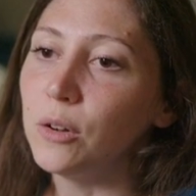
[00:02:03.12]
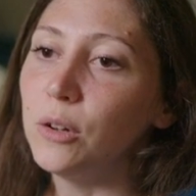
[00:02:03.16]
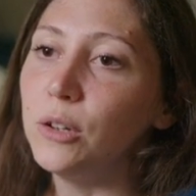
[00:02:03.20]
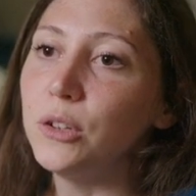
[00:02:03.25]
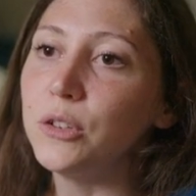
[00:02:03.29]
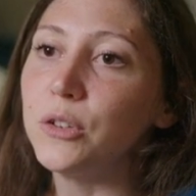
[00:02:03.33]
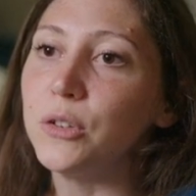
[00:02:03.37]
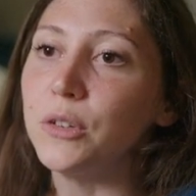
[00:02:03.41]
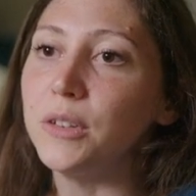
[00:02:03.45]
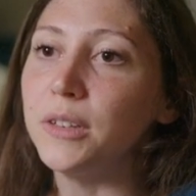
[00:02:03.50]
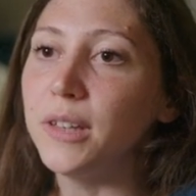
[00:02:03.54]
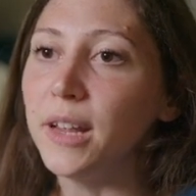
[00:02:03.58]

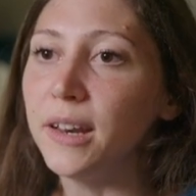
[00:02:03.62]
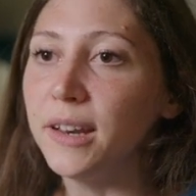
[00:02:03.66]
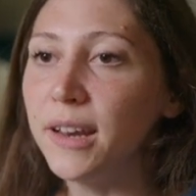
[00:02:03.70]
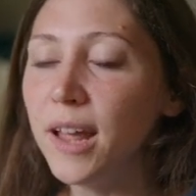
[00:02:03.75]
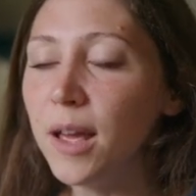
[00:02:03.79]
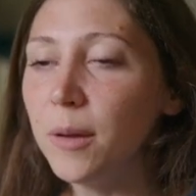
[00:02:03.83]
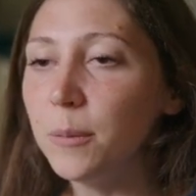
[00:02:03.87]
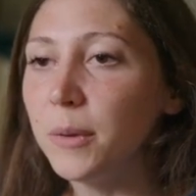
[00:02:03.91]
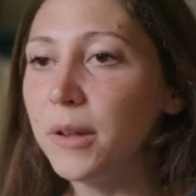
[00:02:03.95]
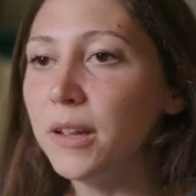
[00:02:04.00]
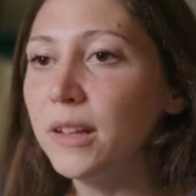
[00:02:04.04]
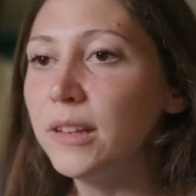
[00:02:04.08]
cultural
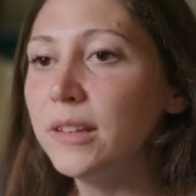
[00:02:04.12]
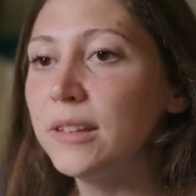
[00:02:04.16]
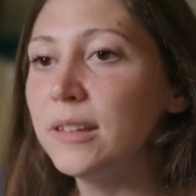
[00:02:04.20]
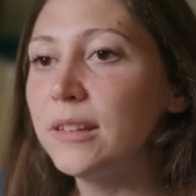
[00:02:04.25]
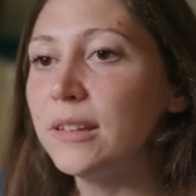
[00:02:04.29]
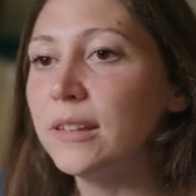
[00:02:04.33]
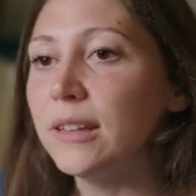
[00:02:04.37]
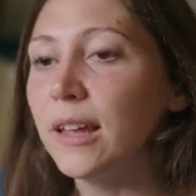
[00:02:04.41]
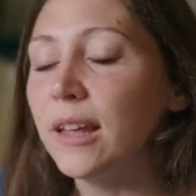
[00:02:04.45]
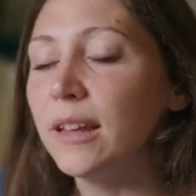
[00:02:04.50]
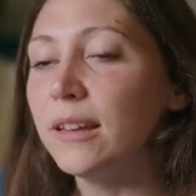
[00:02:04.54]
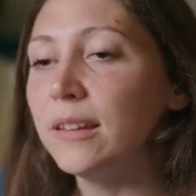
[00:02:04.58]
dynamics
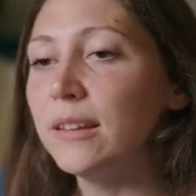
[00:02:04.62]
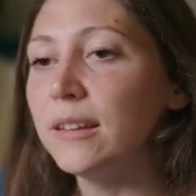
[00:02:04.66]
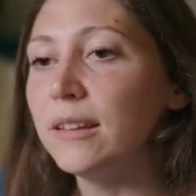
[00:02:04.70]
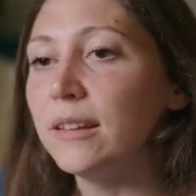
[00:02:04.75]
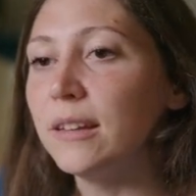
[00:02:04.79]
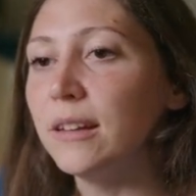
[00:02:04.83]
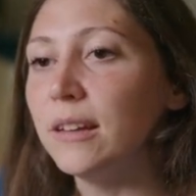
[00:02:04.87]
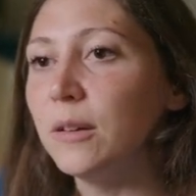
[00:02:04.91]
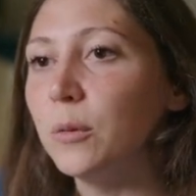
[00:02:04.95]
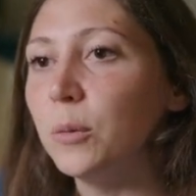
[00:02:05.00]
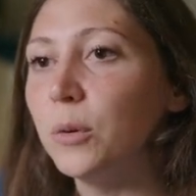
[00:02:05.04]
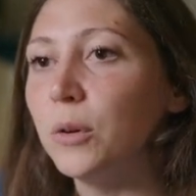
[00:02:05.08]
that
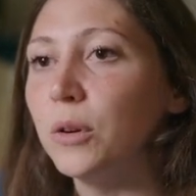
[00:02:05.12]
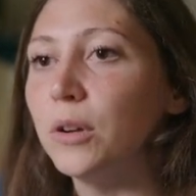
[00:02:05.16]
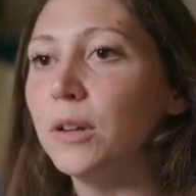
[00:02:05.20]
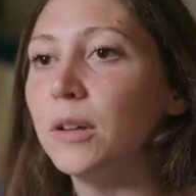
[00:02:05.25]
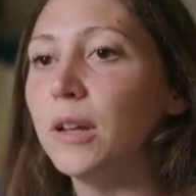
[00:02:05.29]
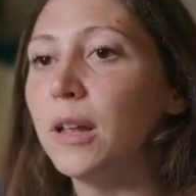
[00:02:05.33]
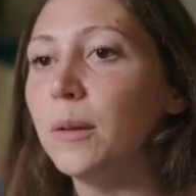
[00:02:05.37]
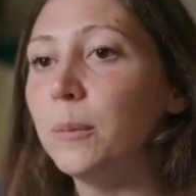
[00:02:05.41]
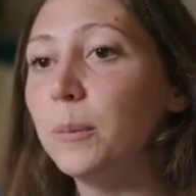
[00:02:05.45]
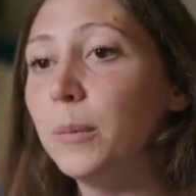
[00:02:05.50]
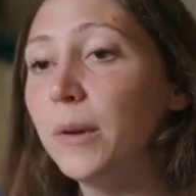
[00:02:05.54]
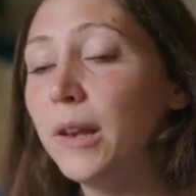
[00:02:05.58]
were
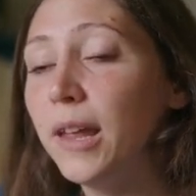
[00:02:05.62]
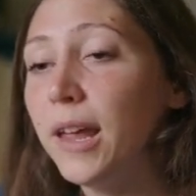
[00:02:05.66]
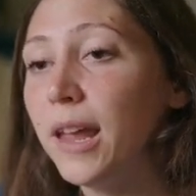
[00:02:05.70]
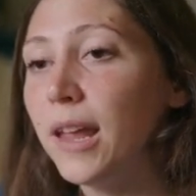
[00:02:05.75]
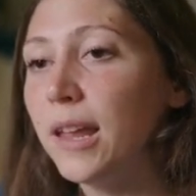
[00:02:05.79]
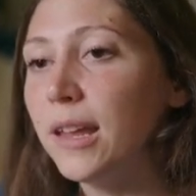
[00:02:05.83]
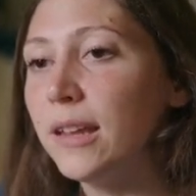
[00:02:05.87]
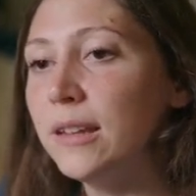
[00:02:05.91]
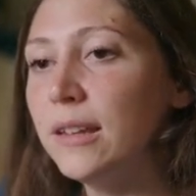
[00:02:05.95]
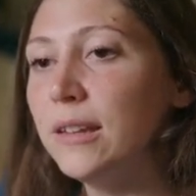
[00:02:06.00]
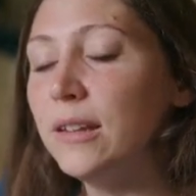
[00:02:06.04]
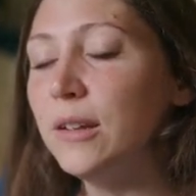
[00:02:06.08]
at
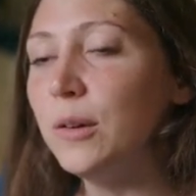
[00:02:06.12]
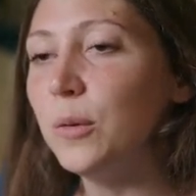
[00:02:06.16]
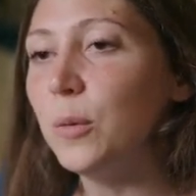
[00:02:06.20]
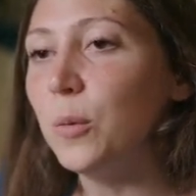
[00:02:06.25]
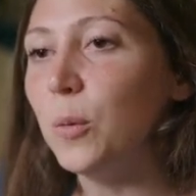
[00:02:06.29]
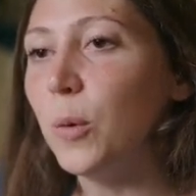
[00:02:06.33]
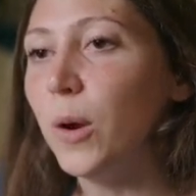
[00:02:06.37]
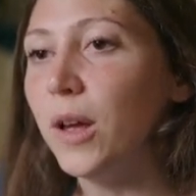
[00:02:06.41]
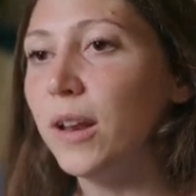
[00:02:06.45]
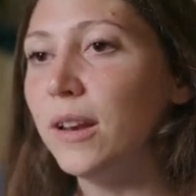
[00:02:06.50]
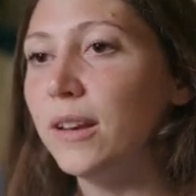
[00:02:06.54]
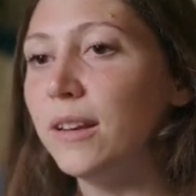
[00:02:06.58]
play
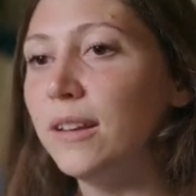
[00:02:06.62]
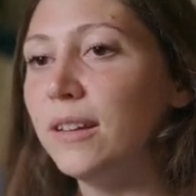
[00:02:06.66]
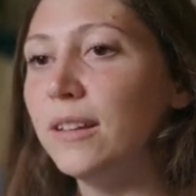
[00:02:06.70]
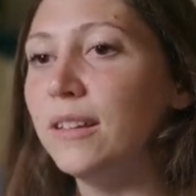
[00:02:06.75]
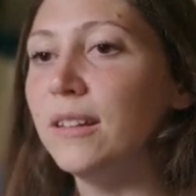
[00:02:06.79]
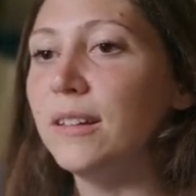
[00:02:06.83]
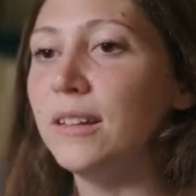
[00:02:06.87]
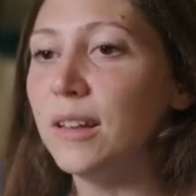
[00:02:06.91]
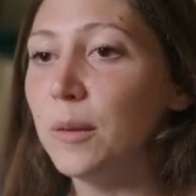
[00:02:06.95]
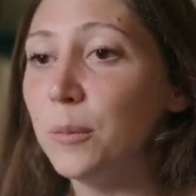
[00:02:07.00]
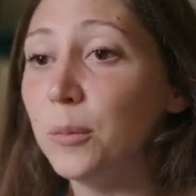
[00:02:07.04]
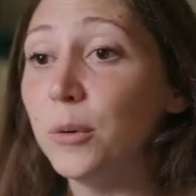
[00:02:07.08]
when
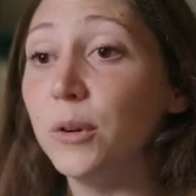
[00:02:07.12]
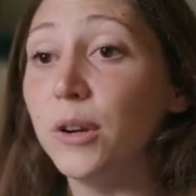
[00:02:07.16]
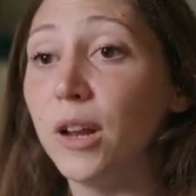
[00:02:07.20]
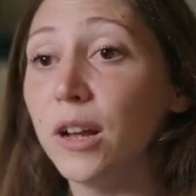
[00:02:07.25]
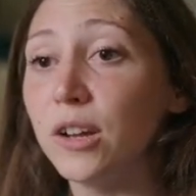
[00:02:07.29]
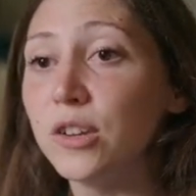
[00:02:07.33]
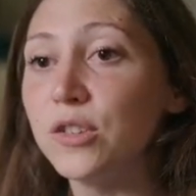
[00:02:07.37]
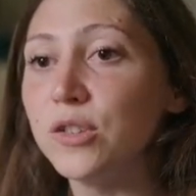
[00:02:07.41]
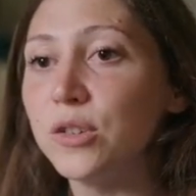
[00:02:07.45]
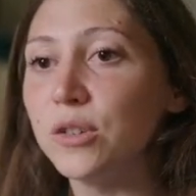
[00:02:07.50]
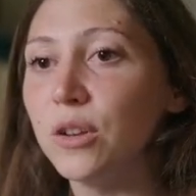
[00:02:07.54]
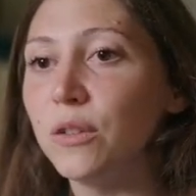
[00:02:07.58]
in the
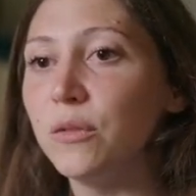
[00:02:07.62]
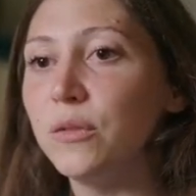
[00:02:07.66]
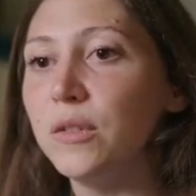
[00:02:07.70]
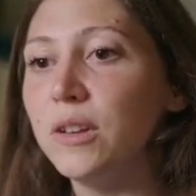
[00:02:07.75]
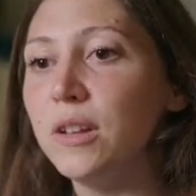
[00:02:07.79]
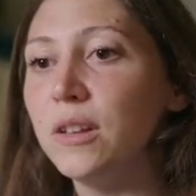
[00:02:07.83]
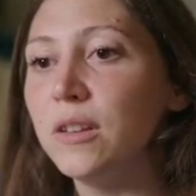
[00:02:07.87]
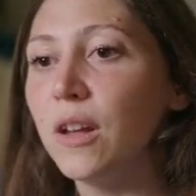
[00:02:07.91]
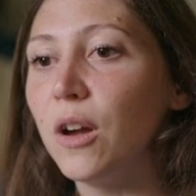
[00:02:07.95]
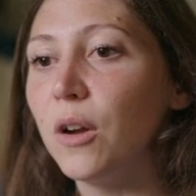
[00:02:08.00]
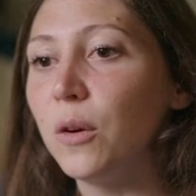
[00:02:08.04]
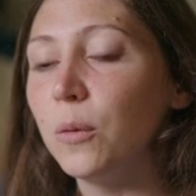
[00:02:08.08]
production of
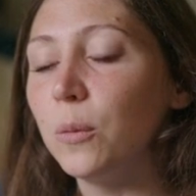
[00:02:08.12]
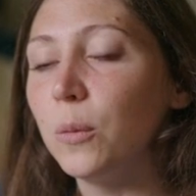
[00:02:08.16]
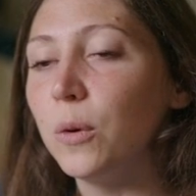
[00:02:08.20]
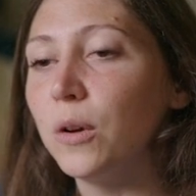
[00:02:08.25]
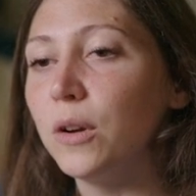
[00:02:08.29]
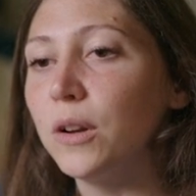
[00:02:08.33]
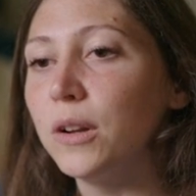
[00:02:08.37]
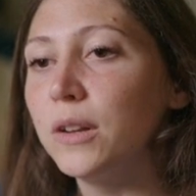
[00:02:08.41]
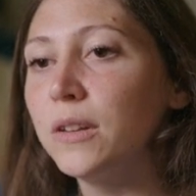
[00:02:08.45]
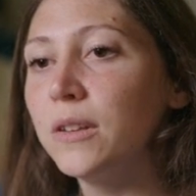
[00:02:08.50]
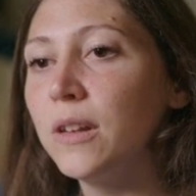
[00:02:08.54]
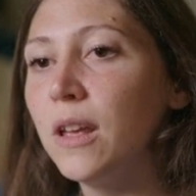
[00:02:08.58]
these
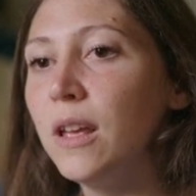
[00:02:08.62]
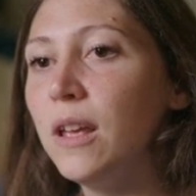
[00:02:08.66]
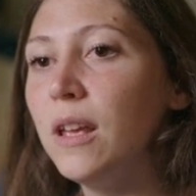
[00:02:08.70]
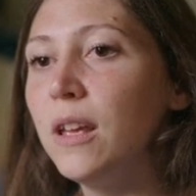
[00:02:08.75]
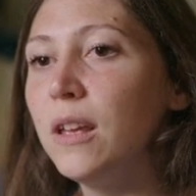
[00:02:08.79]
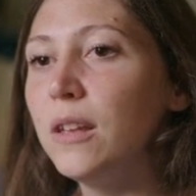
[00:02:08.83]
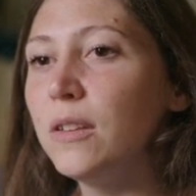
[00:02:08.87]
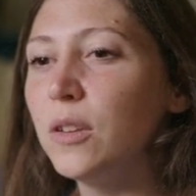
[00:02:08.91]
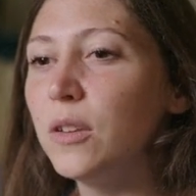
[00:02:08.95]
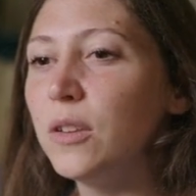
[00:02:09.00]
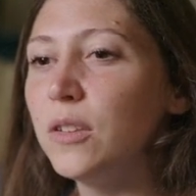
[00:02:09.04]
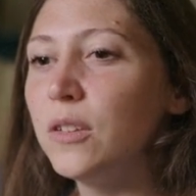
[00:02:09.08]
artworks.
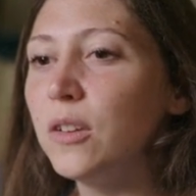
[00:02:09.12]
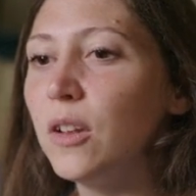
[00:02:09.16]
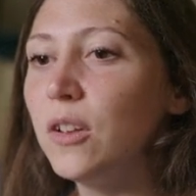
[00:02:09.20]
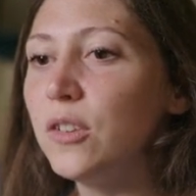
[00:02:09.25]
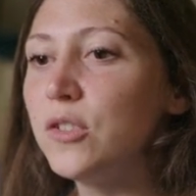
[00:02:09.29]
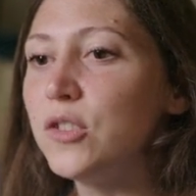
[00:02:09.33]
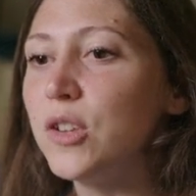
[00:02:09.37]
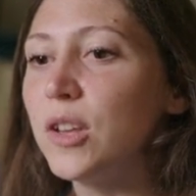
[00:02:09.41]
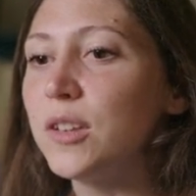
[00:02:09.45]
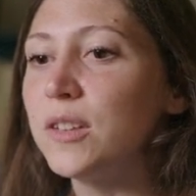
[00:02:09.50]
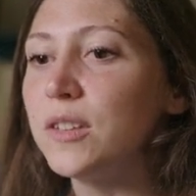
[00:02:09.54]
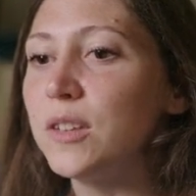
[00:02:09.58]
So it's
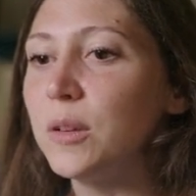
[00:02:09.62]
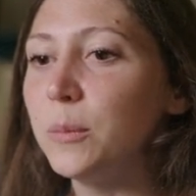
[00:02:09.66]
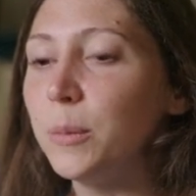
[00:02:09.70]
not just